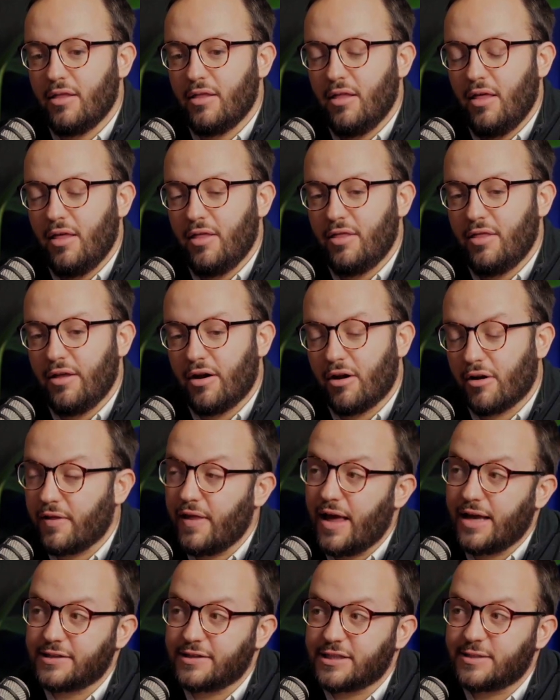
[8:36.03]
their
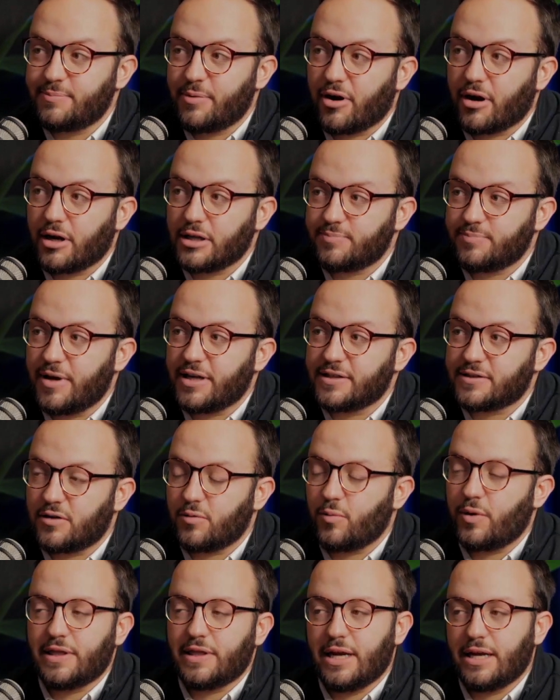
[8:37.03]
class experience based on
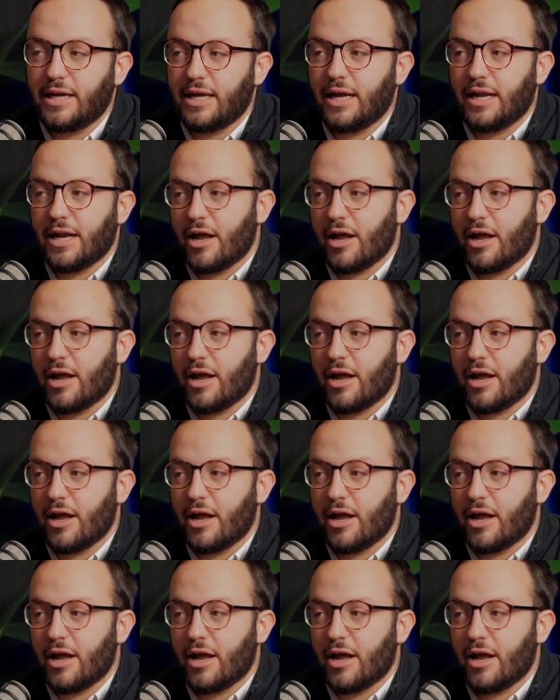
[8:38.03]
what they need.